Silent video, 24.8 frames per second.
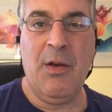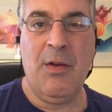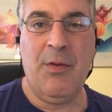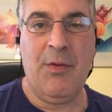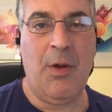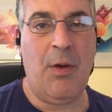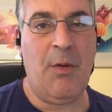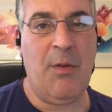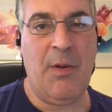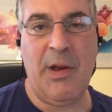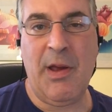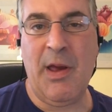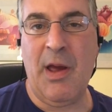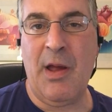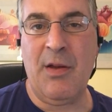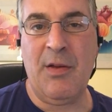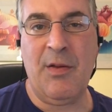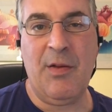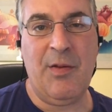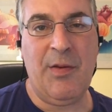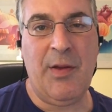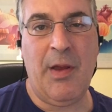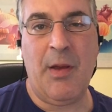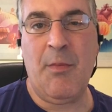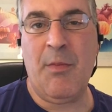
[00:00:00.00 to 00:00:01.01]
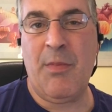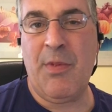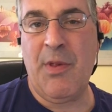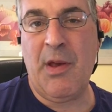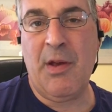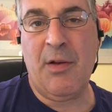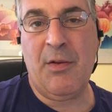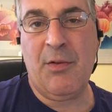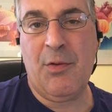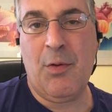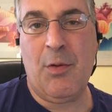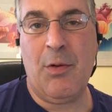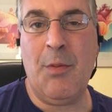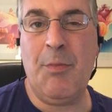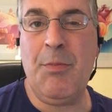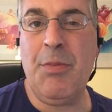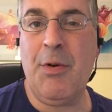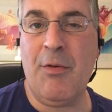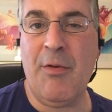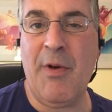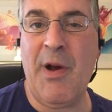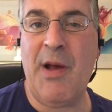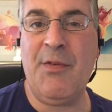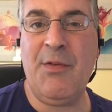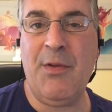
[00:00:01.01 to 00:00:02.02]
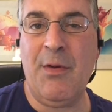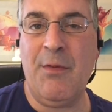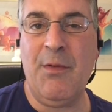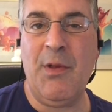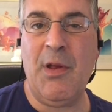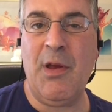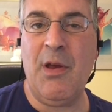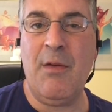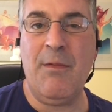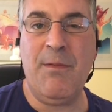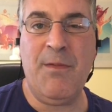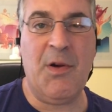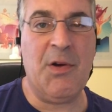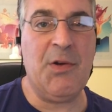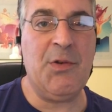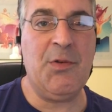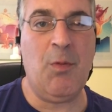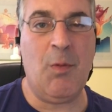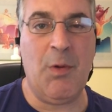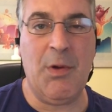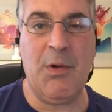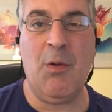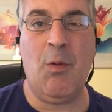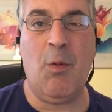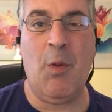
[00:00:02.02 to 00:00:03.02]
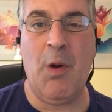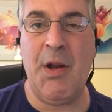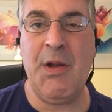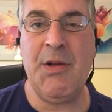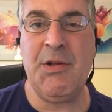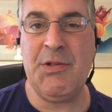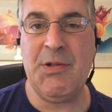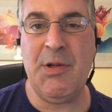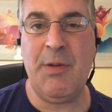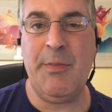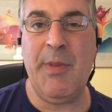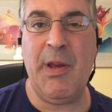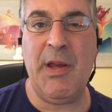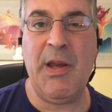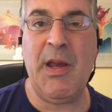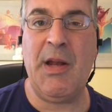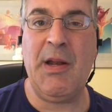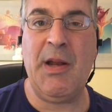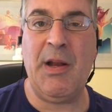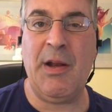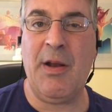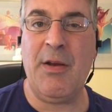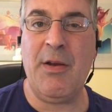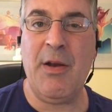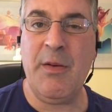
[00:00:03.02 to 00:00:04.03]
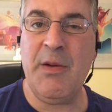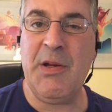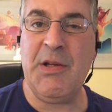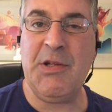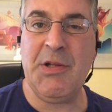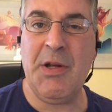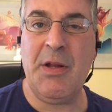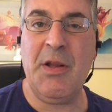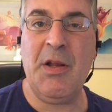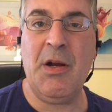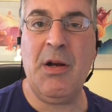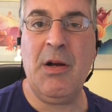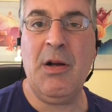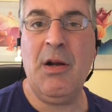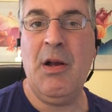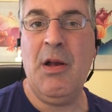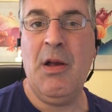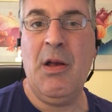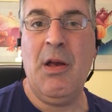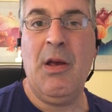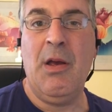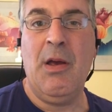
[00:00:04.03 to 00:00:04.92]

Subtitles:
So again, same thing, sort of progressively. First one-to-one should be getting to know each other.